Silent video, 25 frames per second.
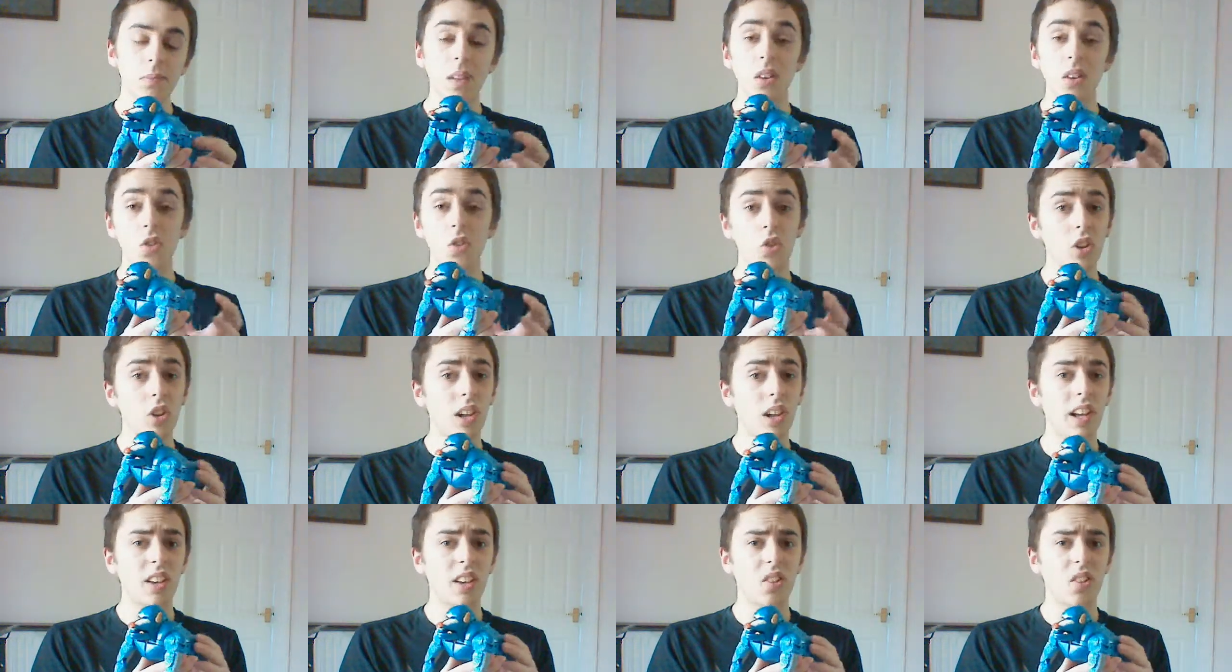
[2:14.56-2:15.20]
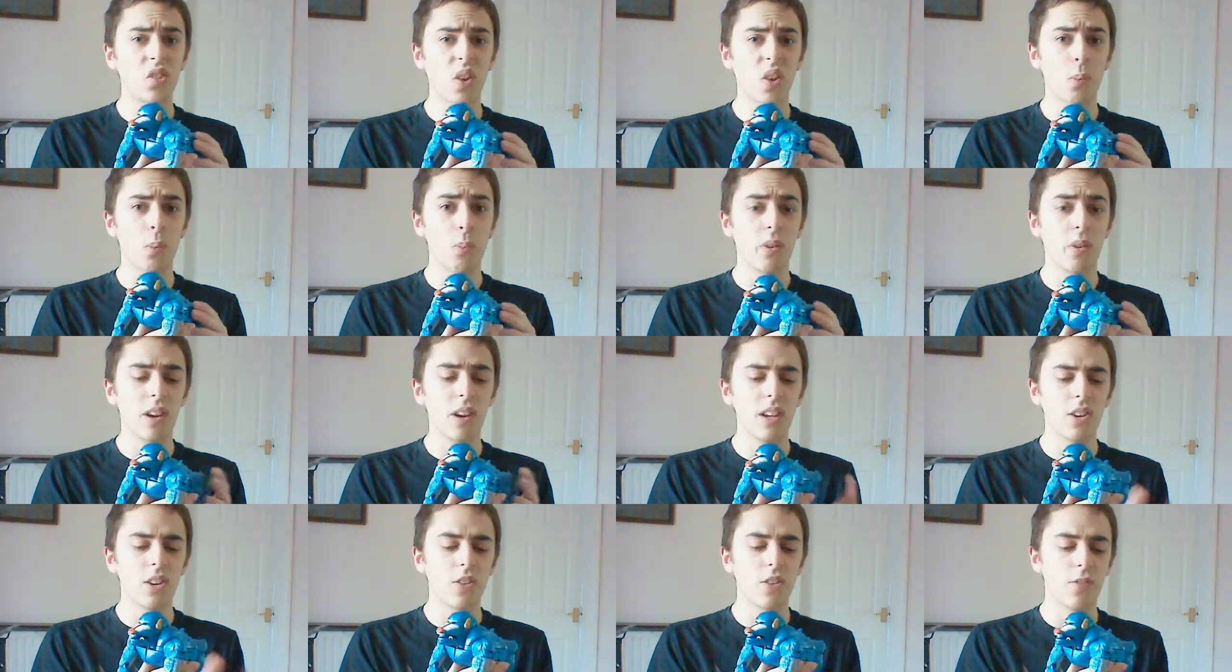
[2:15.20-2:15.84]
So like I said,
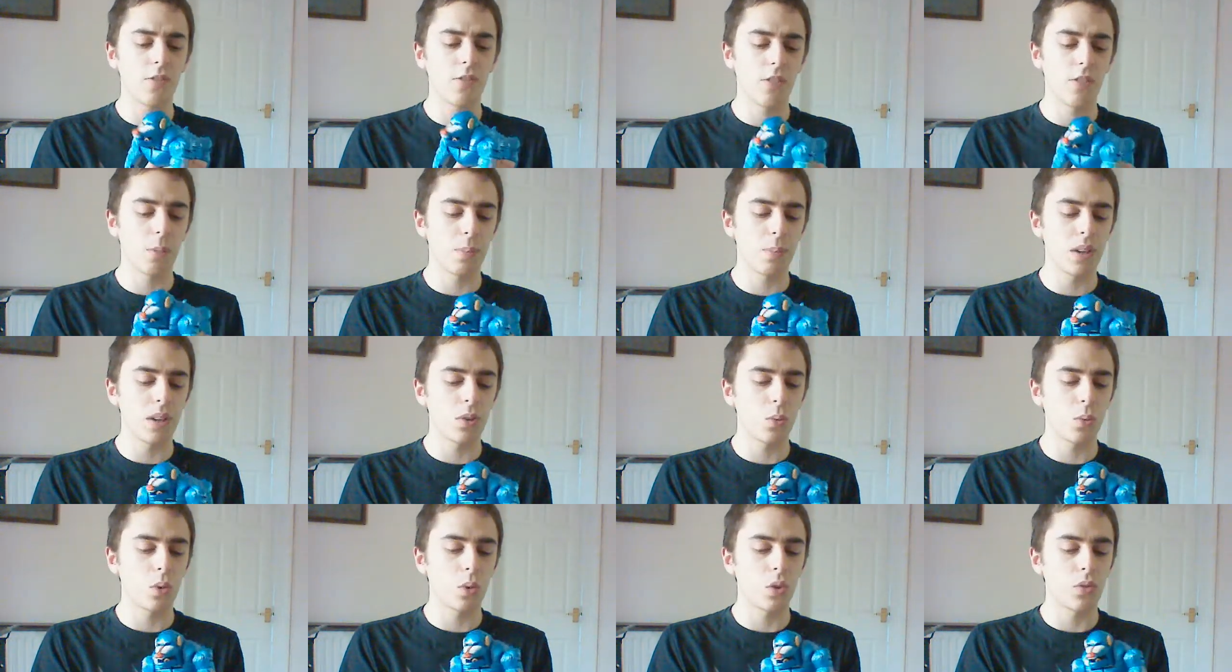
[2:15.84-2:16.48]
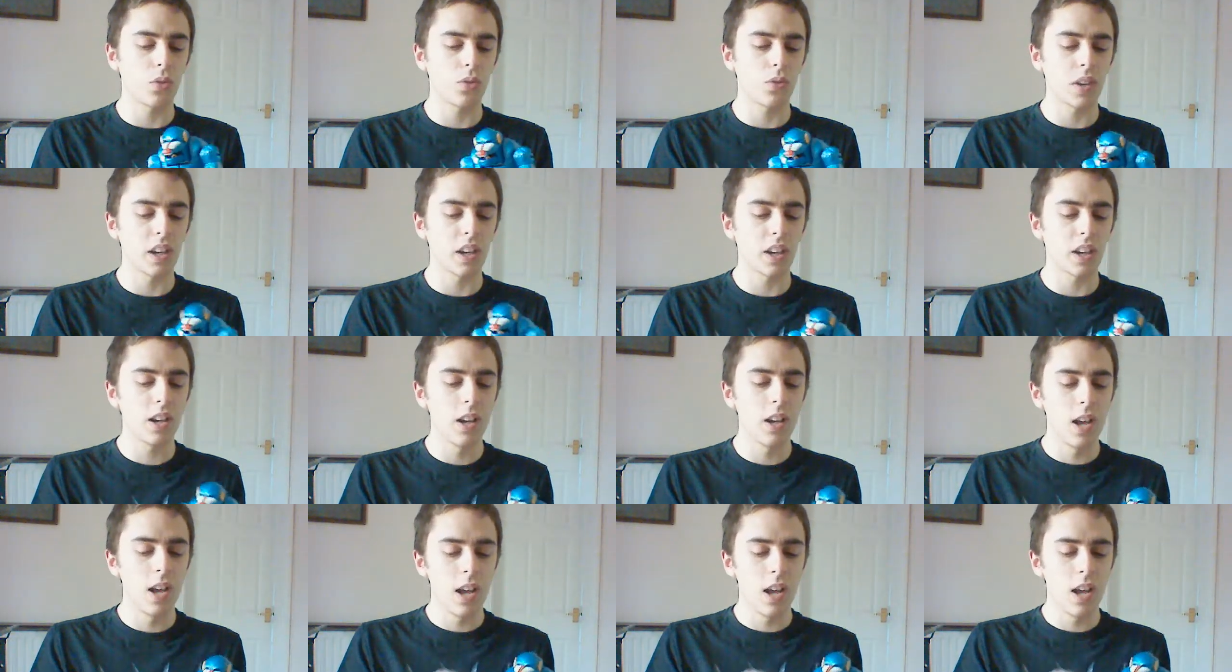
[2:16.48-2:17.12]
pretty good for a Beast Wars figure,
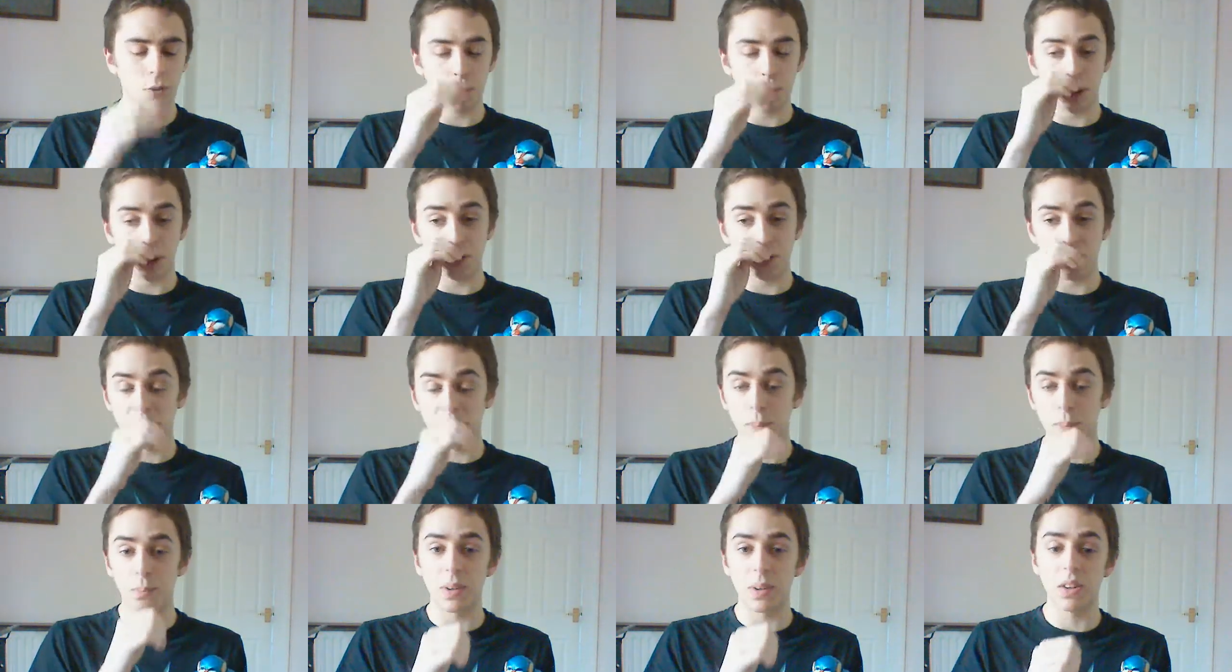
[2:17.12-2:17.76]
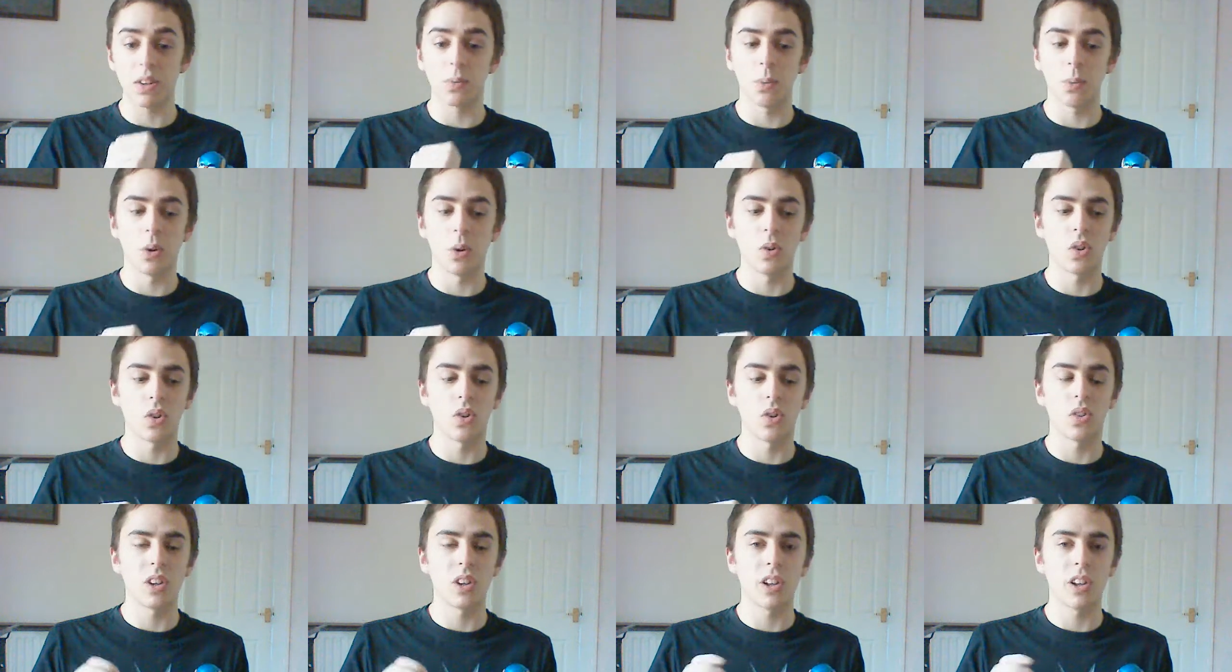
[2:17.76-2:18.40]
especially in beast mode,
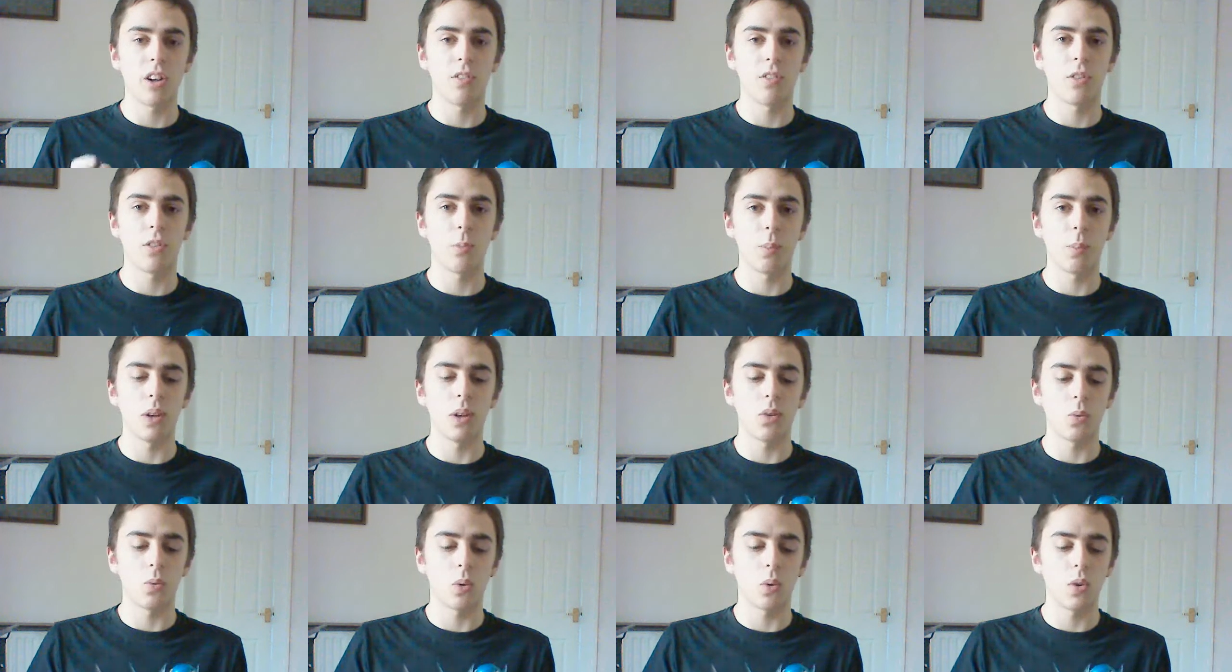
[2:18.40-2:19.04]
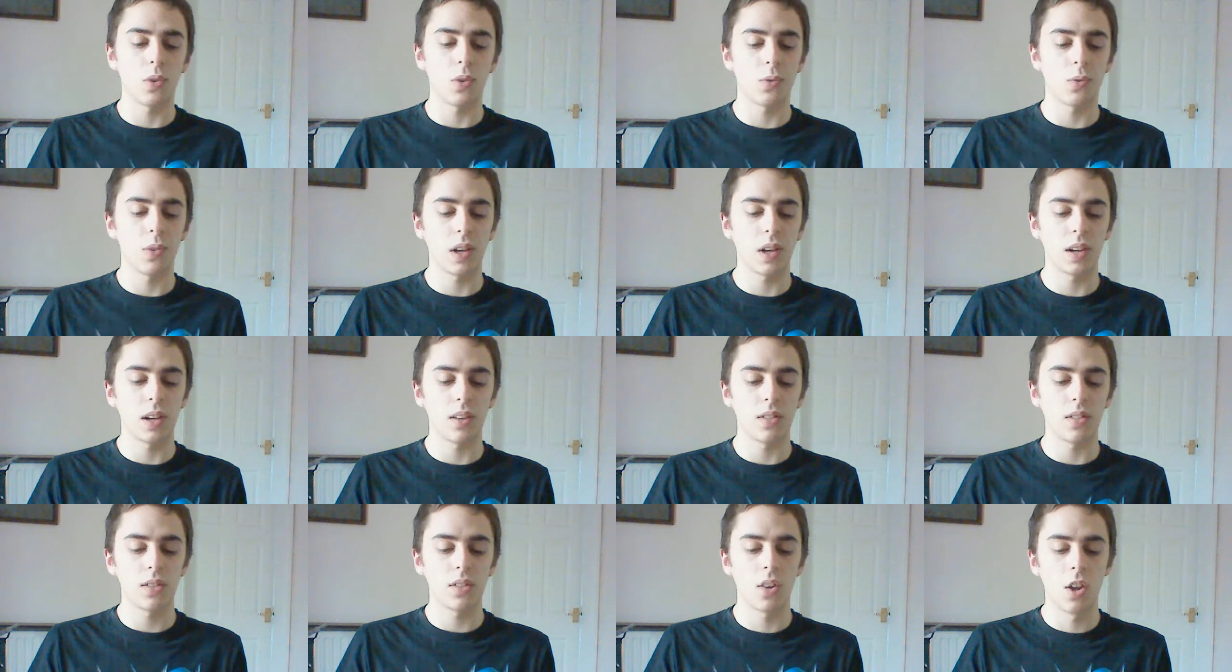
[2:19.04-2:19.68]
because a lot of the Beast Wars
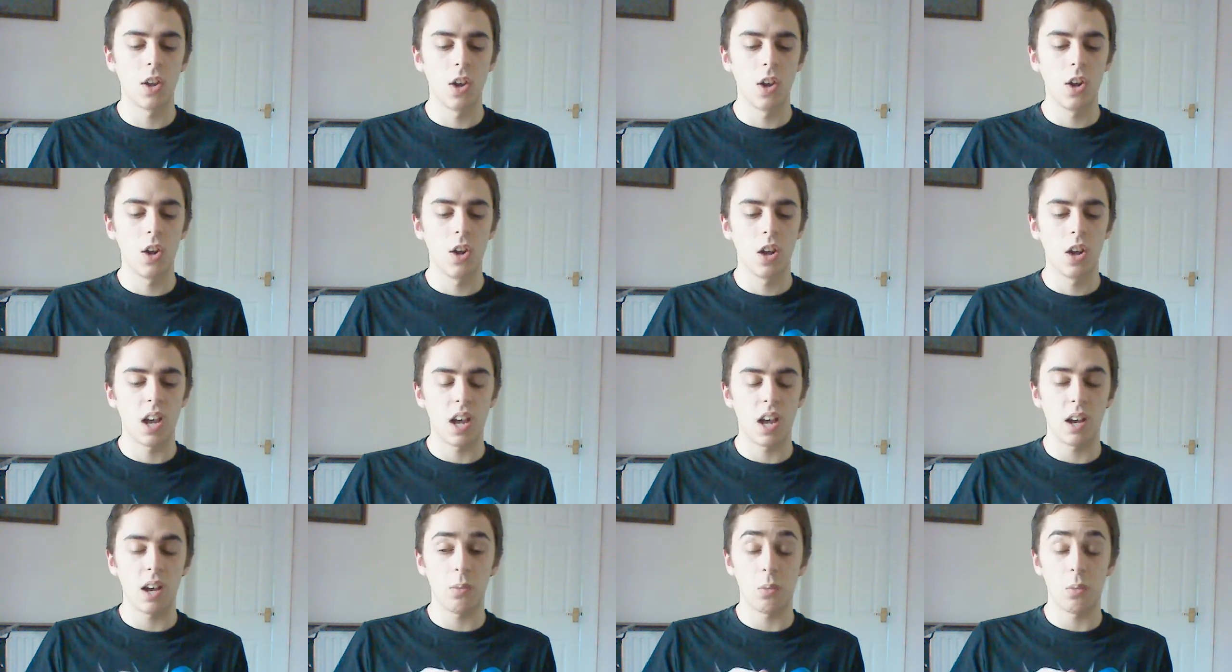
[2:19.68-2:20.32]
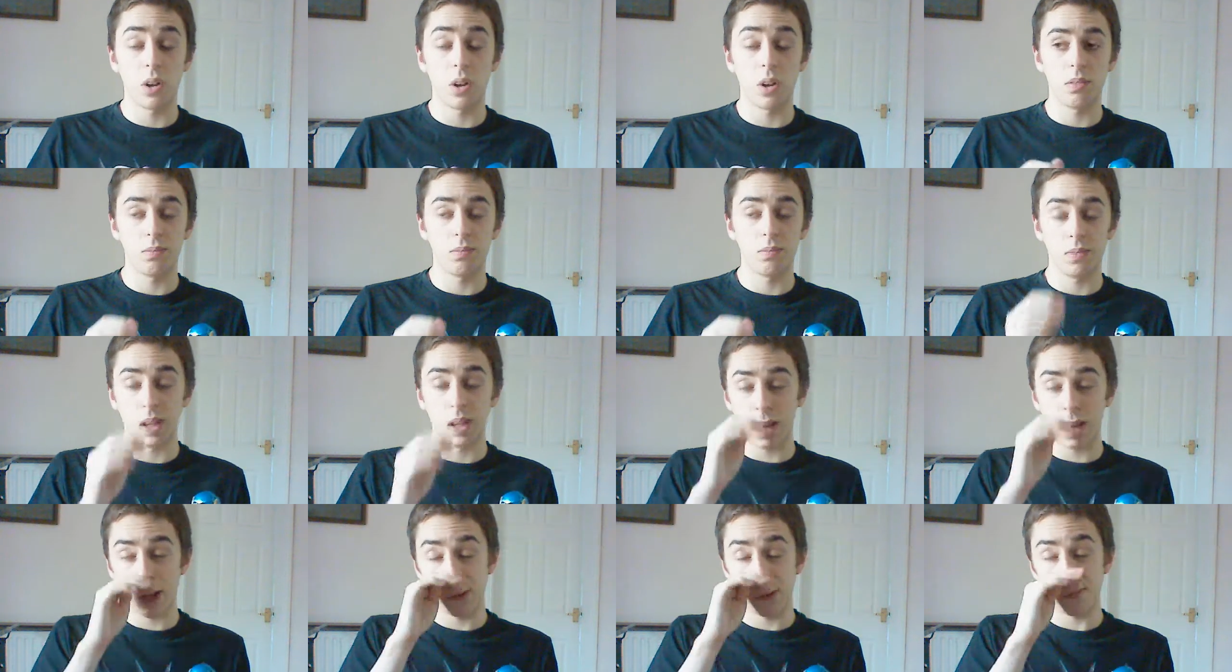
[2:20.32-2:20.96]
figures, well
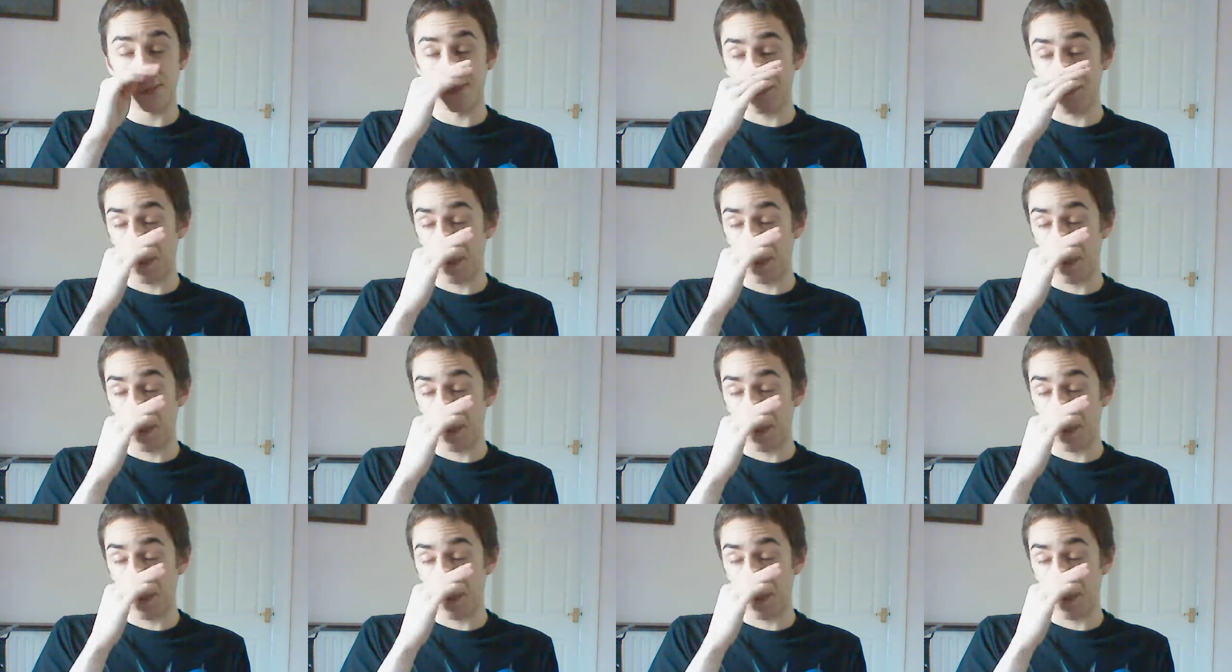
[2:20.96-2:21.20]
yeah,